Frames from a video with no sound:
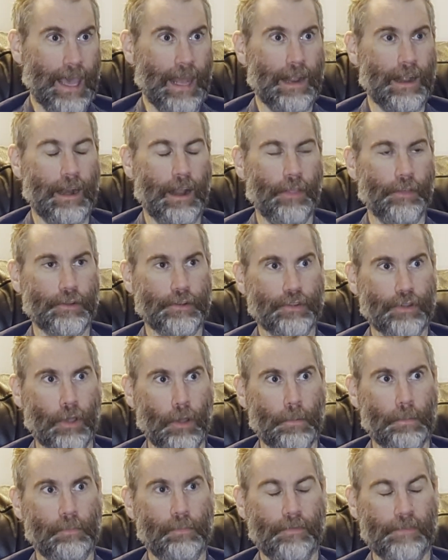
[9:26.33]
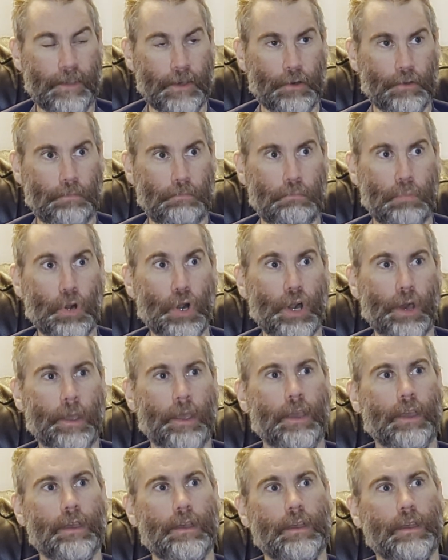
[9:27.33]
another trope-filled
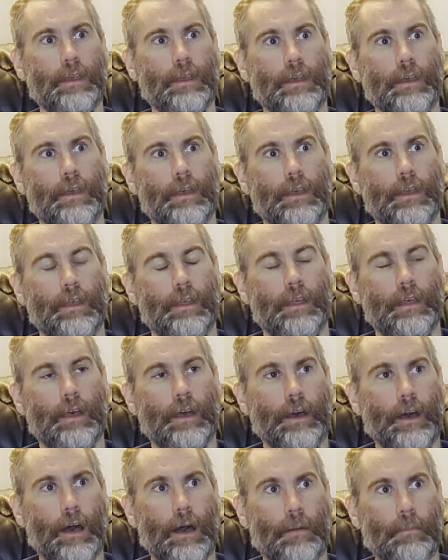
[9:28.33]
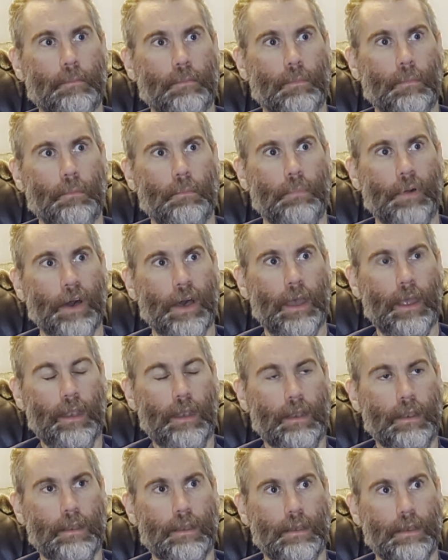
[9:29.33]
book, but
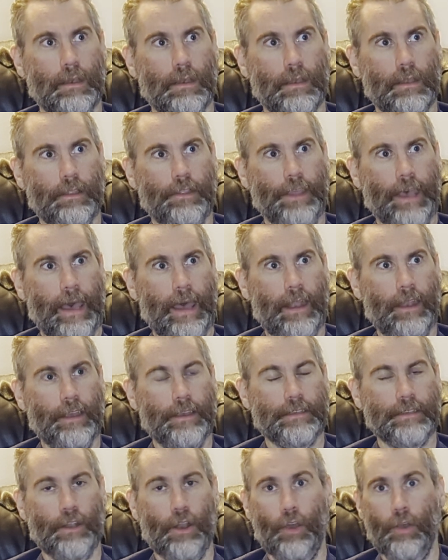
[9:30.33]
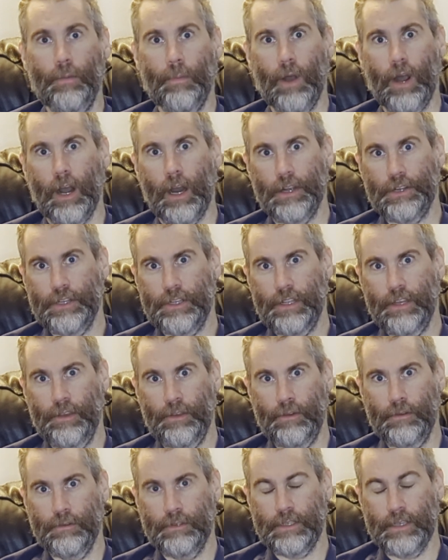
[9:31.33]
that is an homage
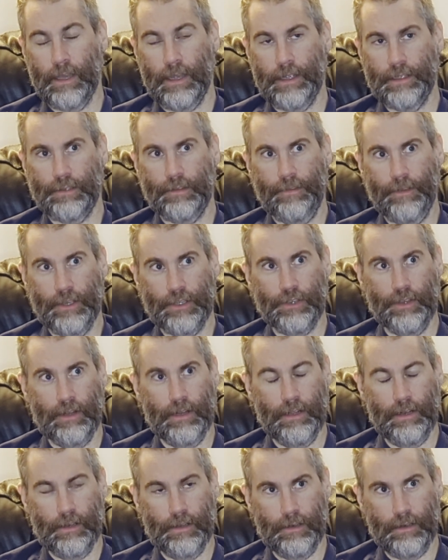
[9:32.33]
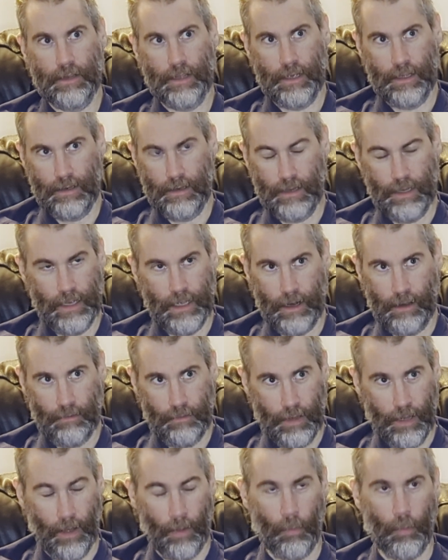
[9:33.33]
to science fiction. And in a
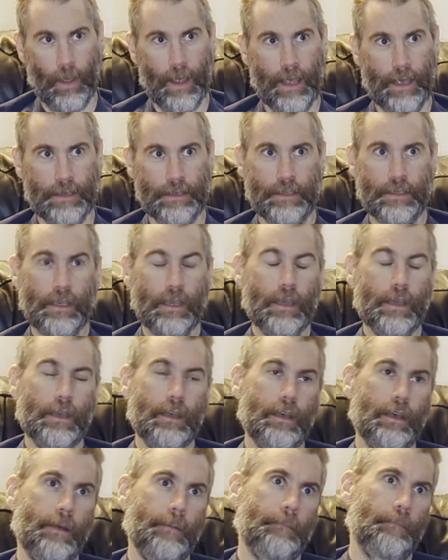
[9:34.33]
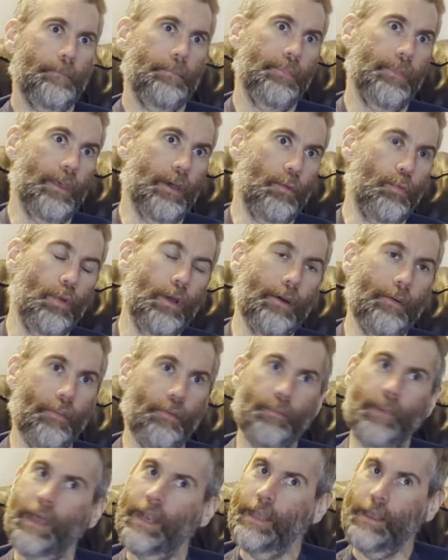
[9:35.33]
lot of ways, The Will of
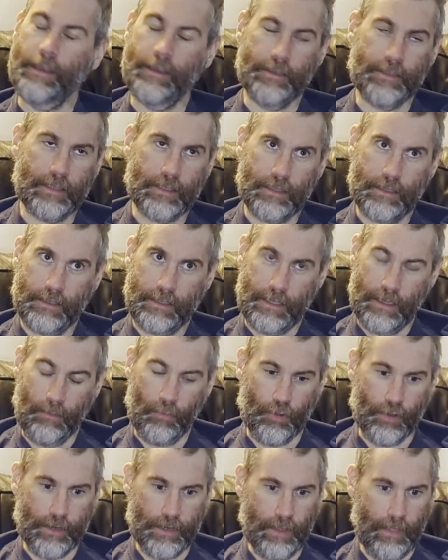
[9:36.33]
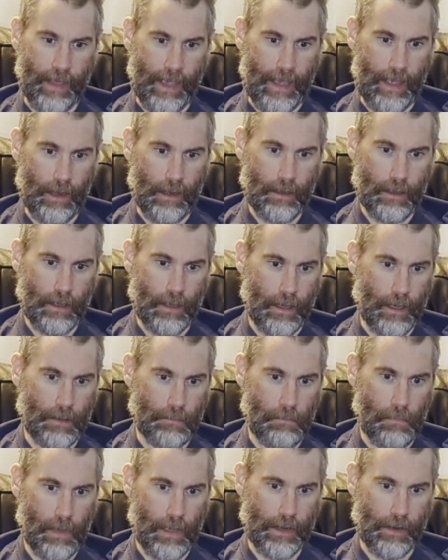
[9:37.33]
the Many is similar to that.
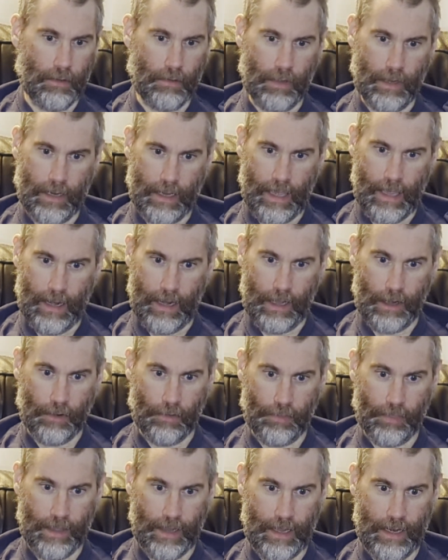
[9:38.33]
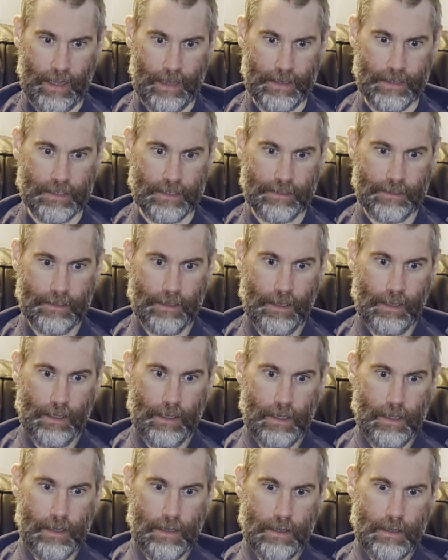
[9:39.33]
I don't think it is
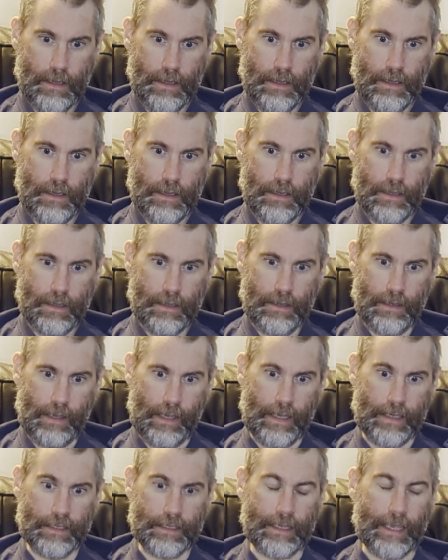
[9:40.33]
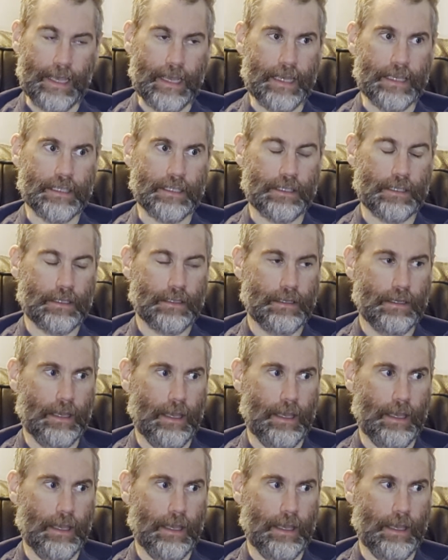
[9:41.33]
as